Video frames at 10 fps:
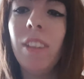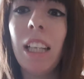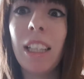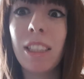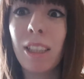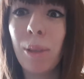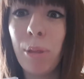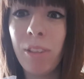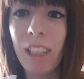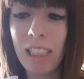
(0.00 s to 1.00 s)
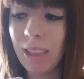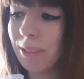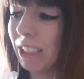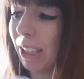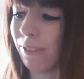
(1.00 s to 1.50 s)
the next couple of
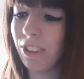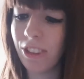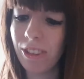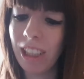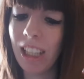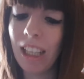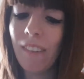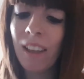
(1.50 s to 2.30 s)
items that I bought were